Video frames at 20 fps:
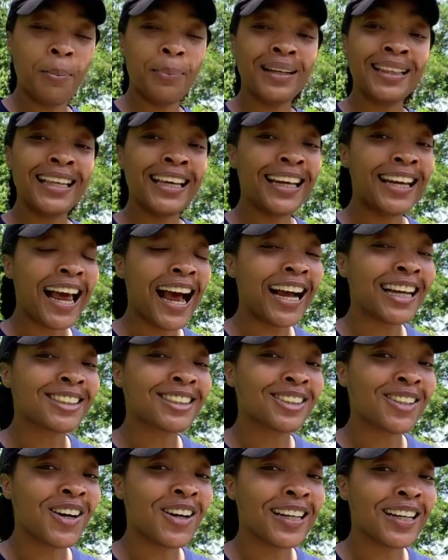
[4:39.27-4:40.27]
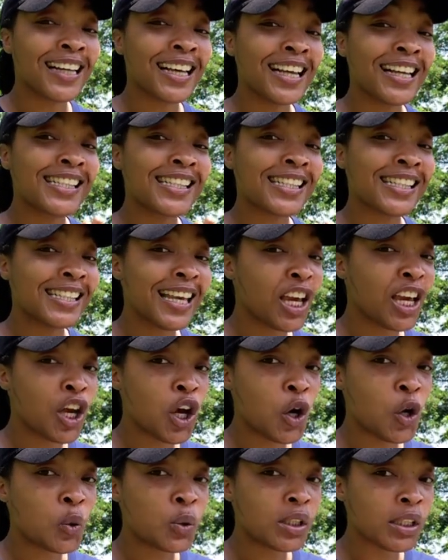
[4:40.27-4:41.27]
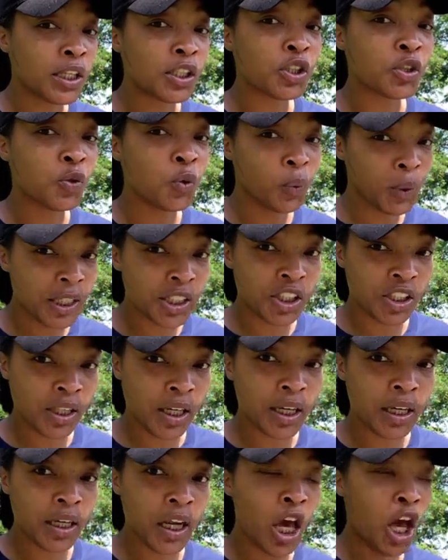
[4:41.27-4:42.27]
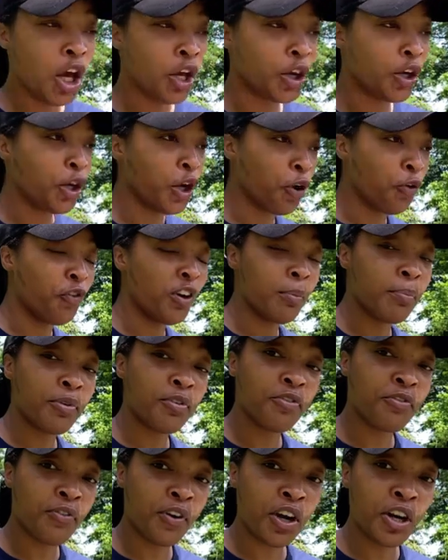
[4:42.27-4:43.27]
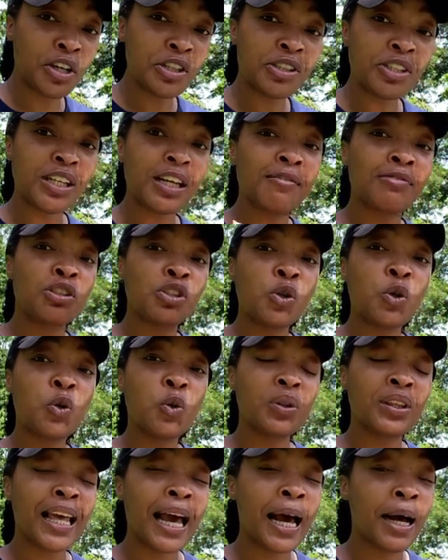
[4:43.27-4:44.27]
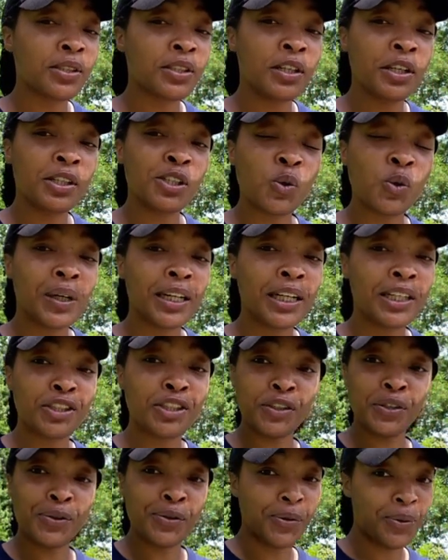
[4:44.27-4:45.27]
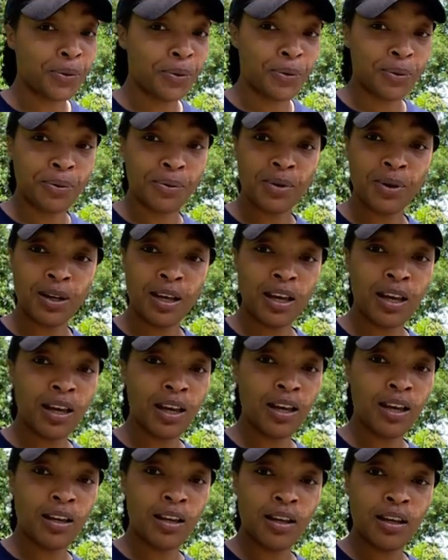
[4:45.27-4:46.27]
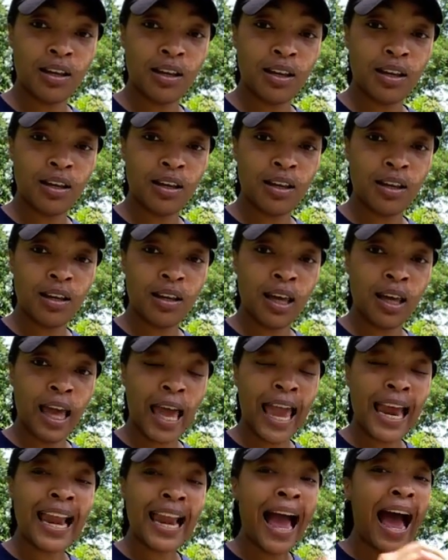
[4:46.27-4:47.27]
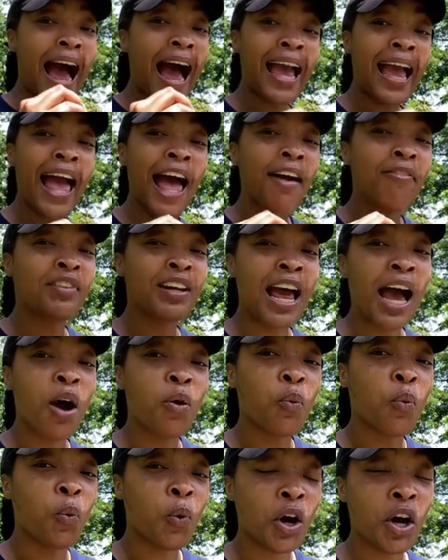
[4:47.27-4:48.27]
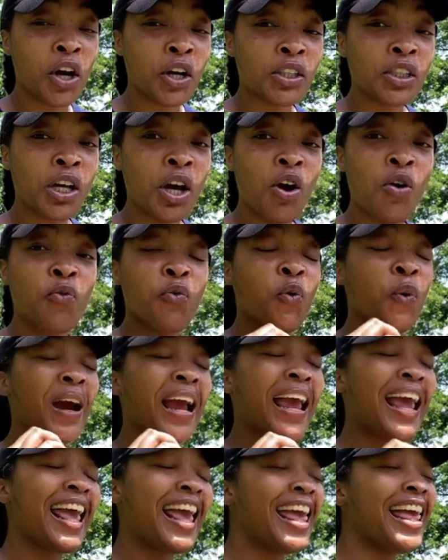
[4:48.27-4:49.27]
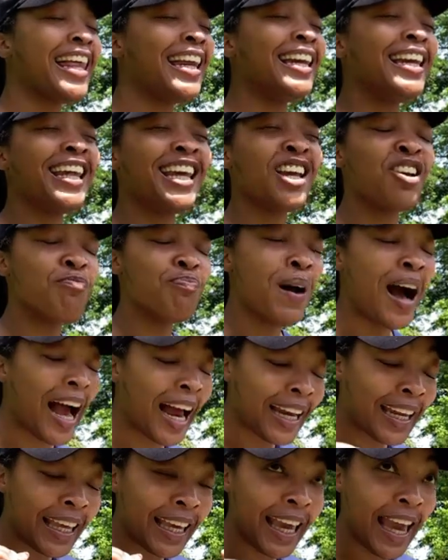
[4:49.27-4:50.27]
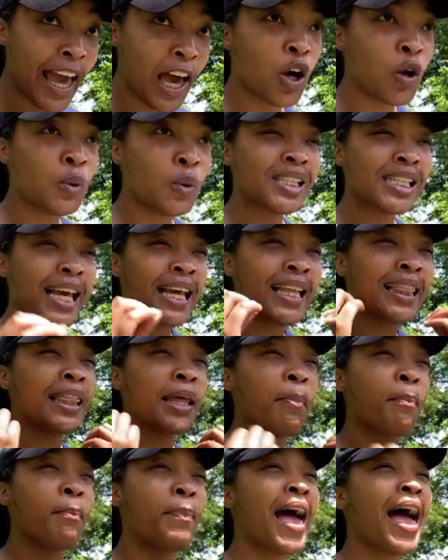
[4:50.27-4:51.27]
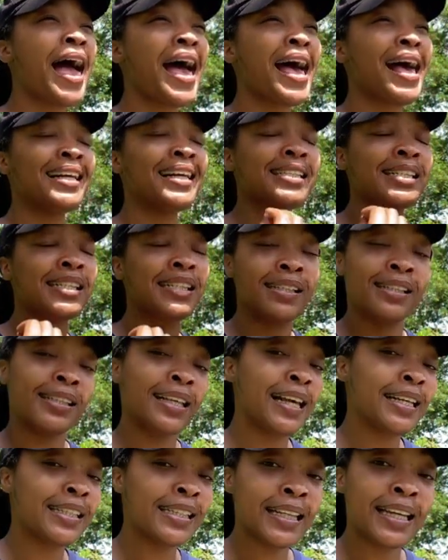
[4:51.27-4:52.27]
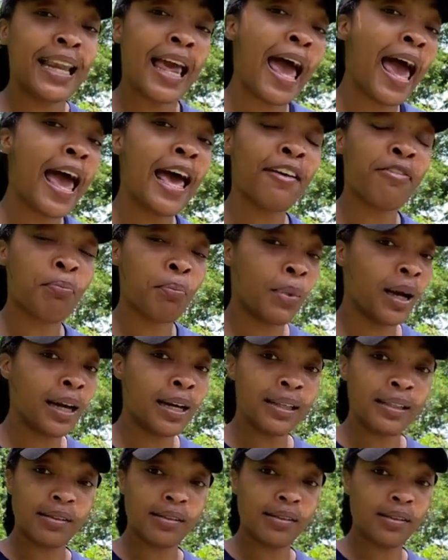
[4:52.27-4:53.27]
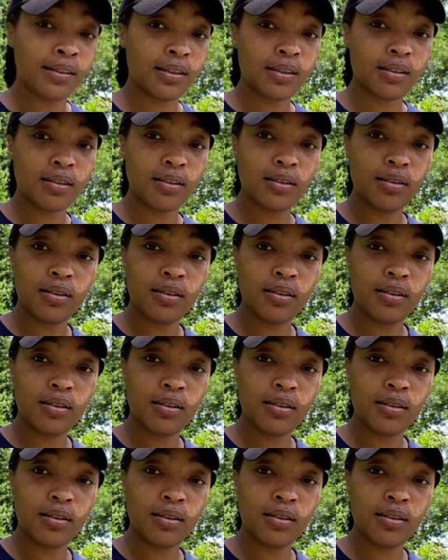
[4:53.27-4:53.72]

But then I started Seiko's Intuition November 1st of 2022. And I have not worked for anybody else in the past six and a half months.